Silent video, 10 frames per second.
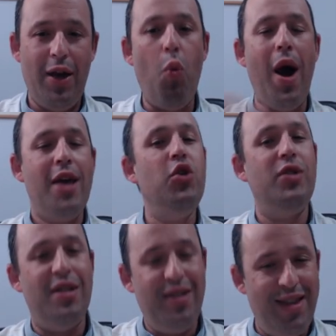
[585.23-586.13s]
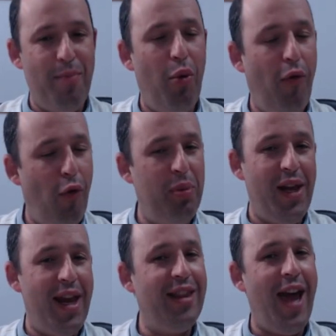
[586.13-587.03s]
Why use this tempo for
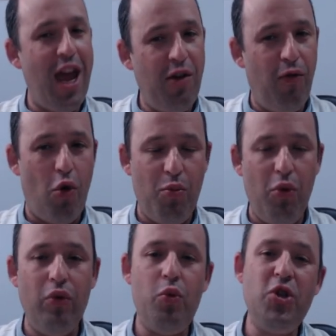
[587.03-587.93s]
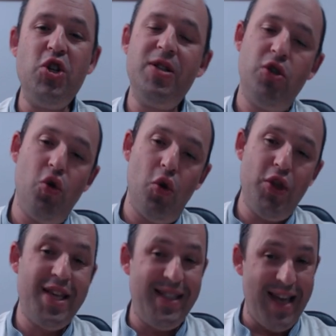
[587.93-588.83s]
playing a4 move, which is
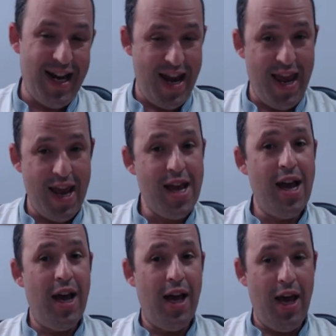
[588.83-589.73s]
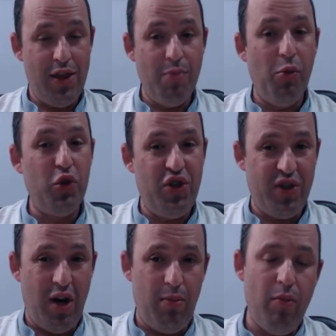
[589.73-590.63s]
not exactly the most
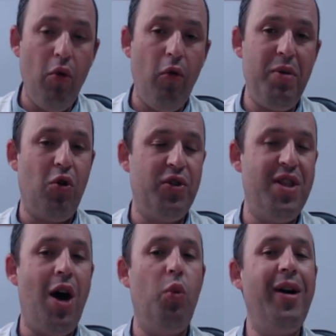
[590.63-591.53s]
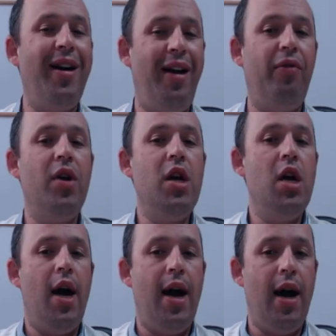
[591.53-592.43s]
desirable move, because now we have
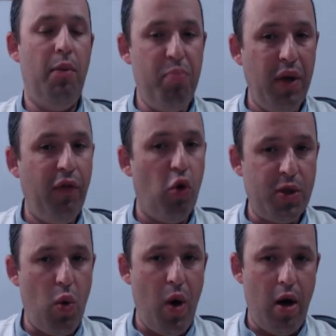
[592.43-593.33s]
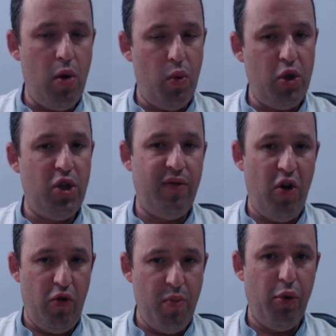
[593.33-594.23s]
b4 square, which is
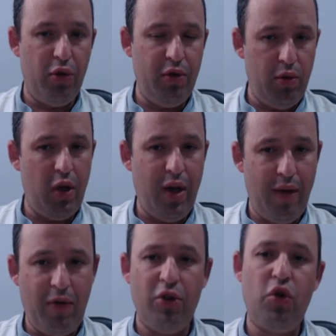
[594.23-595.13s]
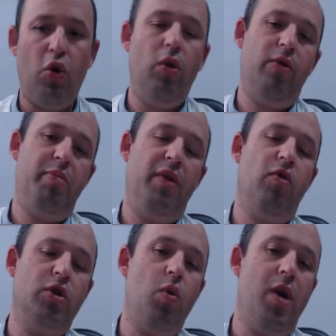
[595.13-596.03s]
very important. We have control over
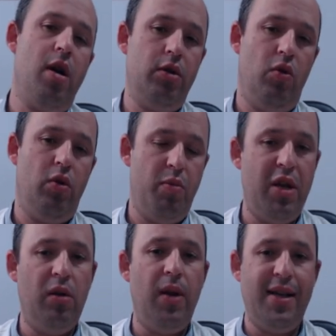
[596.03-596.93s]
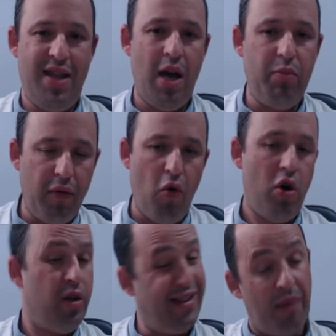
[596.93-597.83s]
b4 square, so in many lines knight
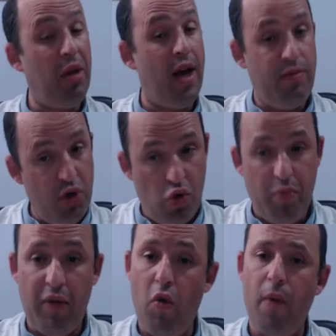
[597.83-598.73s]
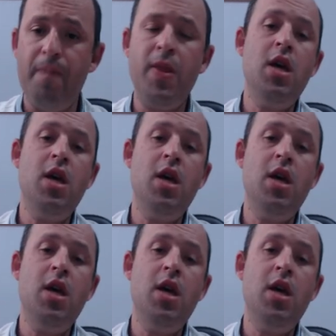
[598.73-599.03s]
b4, some lines bishop b4.